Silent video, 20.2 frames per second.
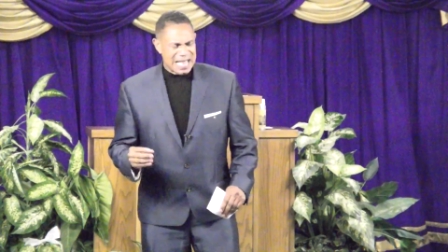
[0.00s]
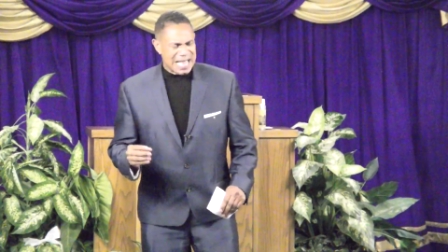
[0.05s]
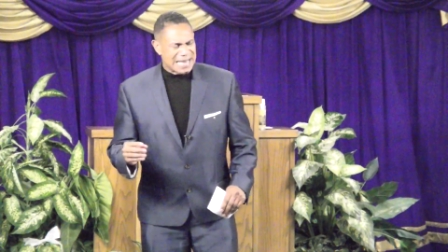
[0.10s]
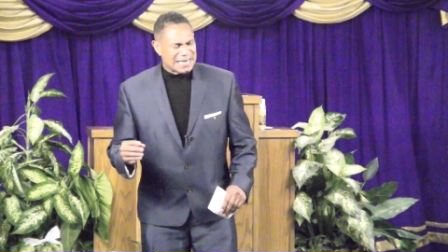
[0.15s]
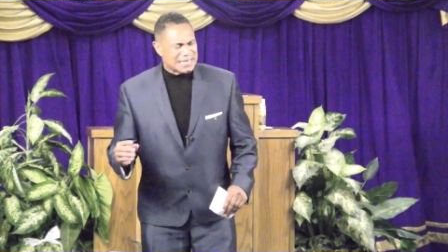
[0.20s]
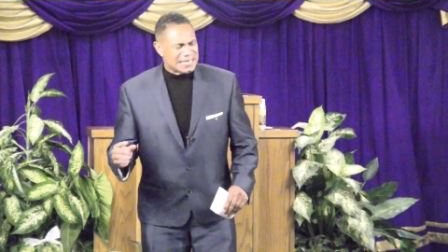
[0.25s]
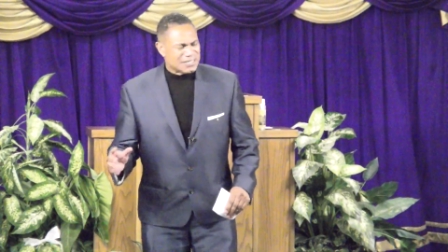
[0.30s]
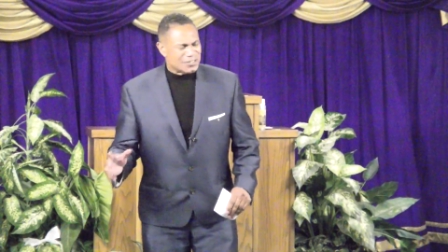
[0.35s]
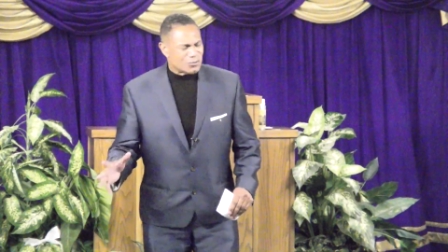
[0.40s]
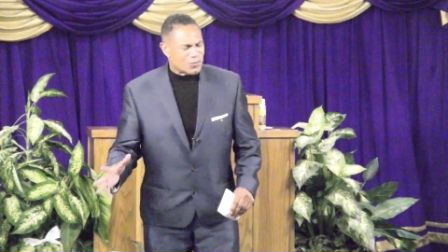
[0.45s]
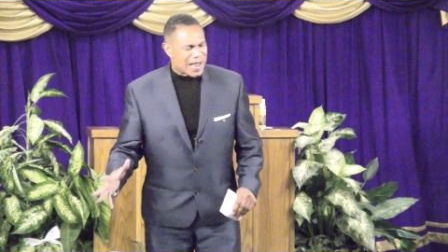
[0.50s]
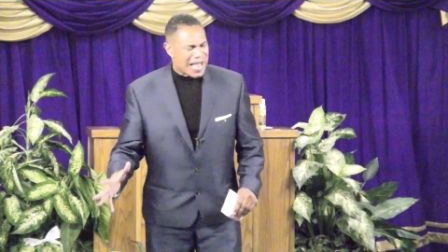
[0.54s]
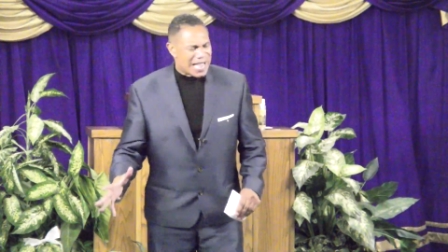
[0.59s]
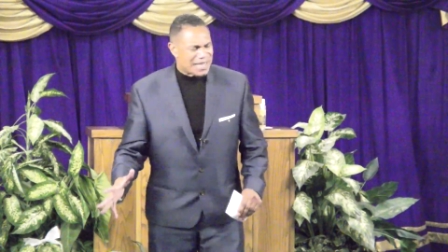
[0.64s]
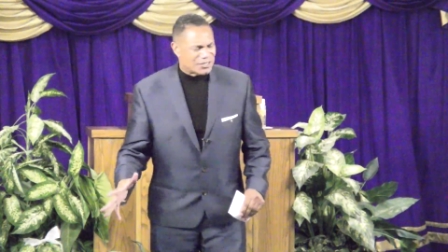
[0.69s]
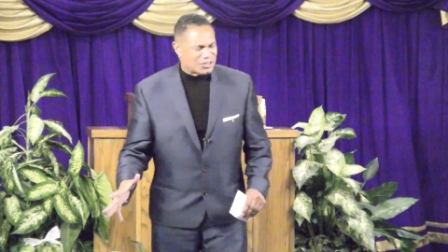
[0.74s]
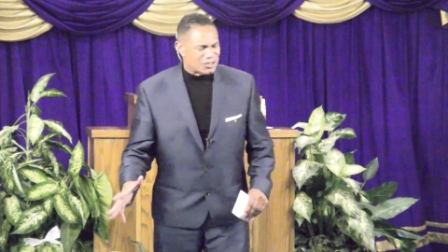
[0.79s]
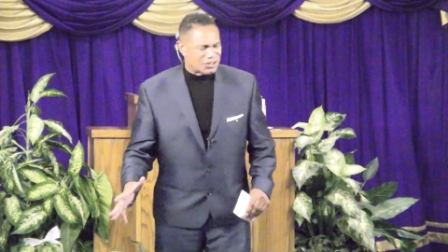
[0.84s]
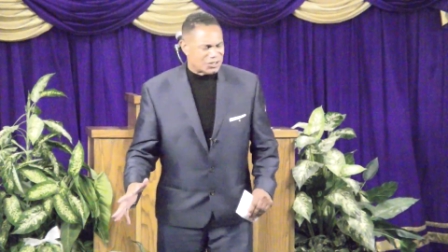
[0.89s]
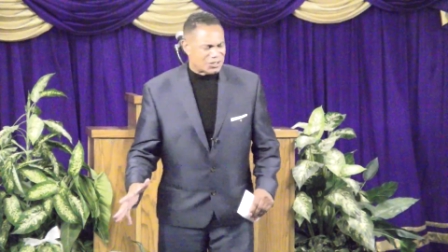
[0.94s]
And His
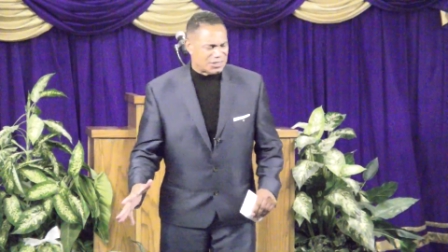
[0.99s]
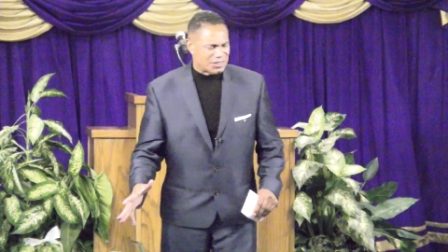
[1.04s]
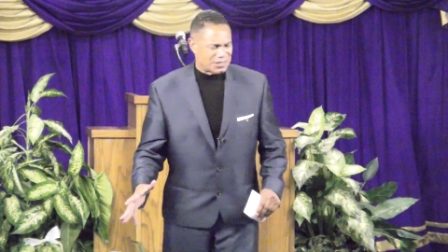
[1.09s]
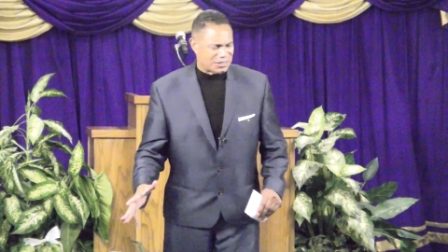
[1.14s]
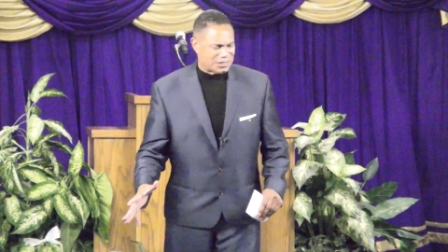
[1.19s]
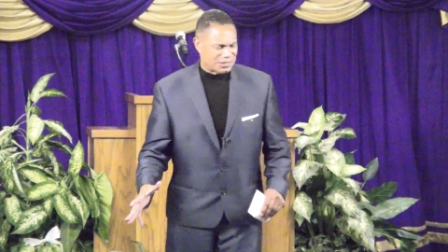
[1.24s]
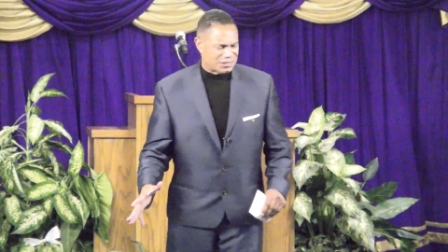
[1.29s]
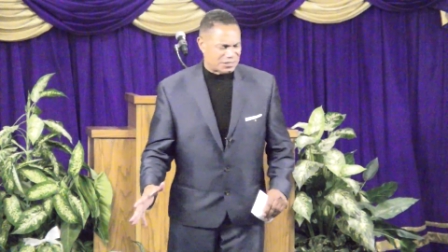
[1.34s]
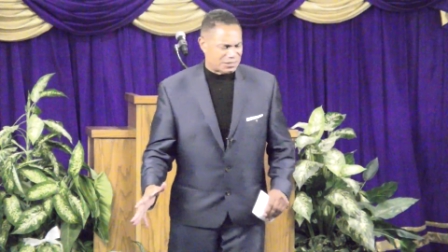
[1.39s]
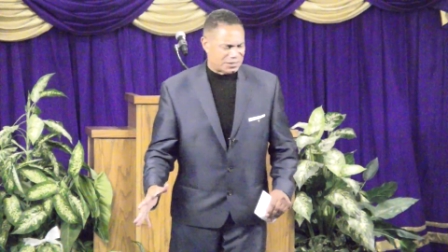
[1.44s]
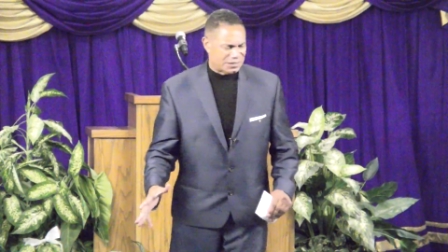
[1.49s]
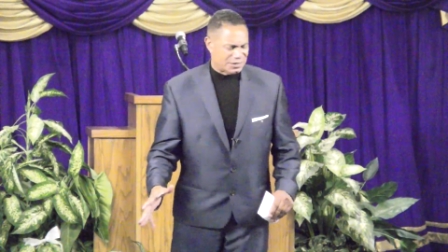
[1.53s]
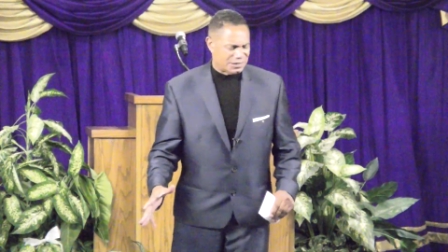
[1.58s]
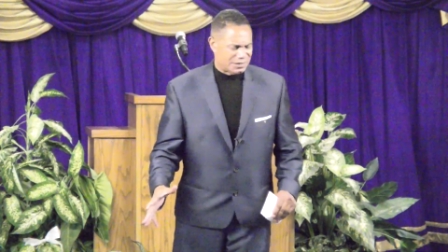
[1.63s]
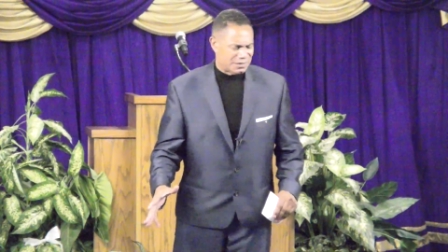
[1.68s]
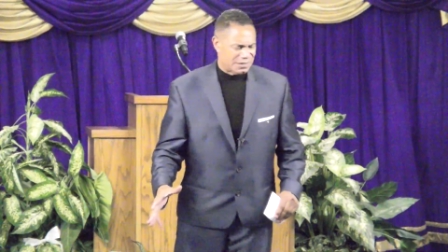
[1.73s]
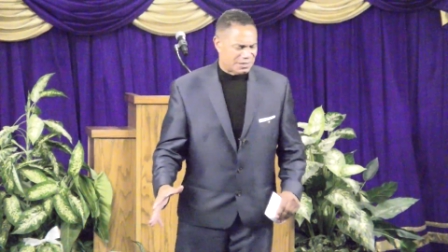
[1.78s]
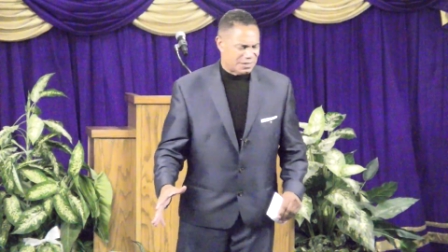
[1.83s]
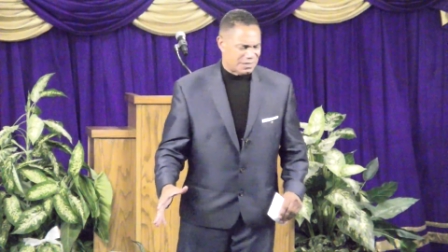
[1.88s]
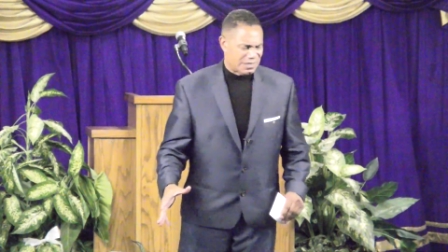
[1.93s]
righteousness. And His
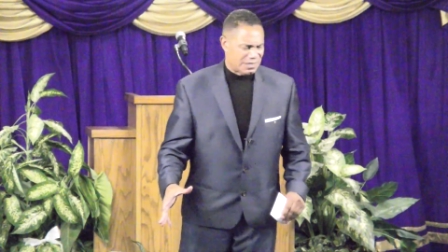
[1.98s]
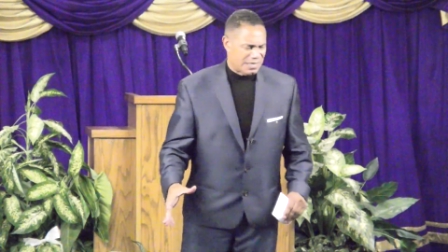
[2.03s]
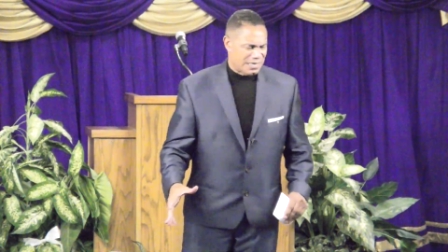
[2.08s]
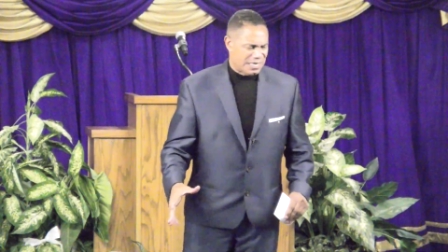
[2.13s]
righteousness.